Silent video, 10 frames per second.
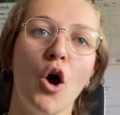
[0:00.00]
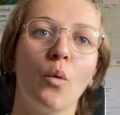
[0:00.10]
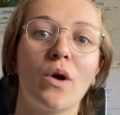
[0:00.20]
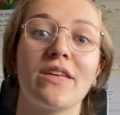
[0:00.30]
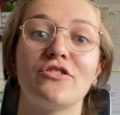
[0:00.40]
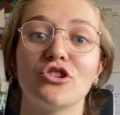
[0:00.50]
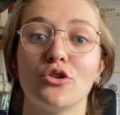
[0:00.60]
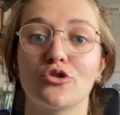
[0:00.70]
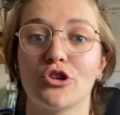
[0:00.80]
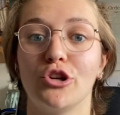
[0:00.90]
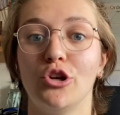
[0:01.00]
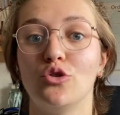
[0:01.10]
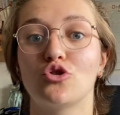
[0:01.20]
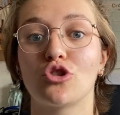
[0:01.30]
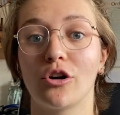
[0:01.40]
With children who
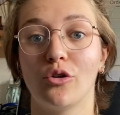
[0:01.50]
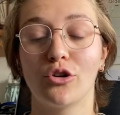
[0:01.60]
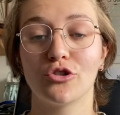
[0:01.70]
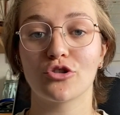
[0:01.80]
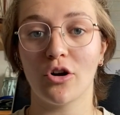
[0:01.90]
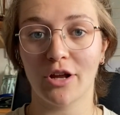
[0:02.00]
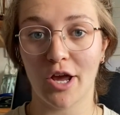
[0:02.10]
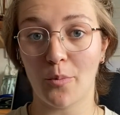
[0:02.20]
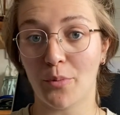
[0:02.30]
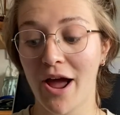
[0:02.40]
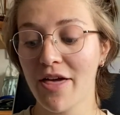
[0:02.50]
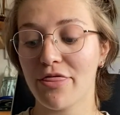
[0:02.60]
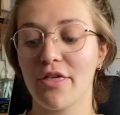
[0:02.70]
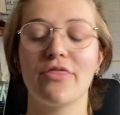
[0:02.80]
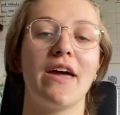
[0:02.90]
struggle controlling your
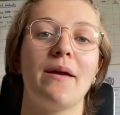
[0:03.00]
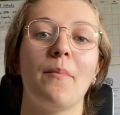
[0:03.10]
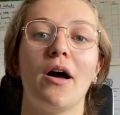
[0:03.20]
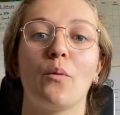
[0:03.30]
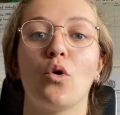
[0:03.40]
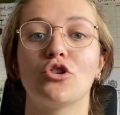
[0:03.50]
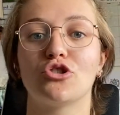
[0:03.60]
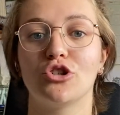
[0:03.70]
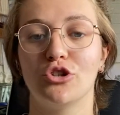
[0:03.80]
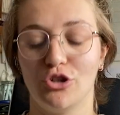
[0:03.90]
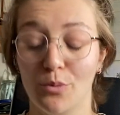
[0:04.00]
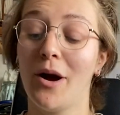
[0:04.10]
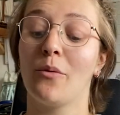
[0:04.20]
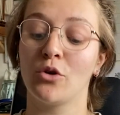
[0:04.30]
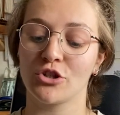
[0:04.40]
breath, you might want
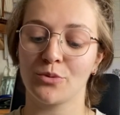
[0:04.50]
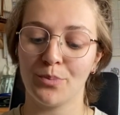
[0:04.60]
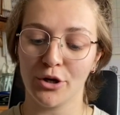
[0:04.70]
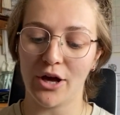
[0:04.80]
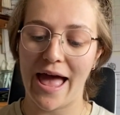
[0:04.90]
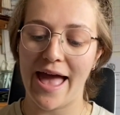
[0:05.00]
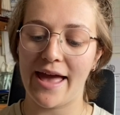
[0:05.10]
to put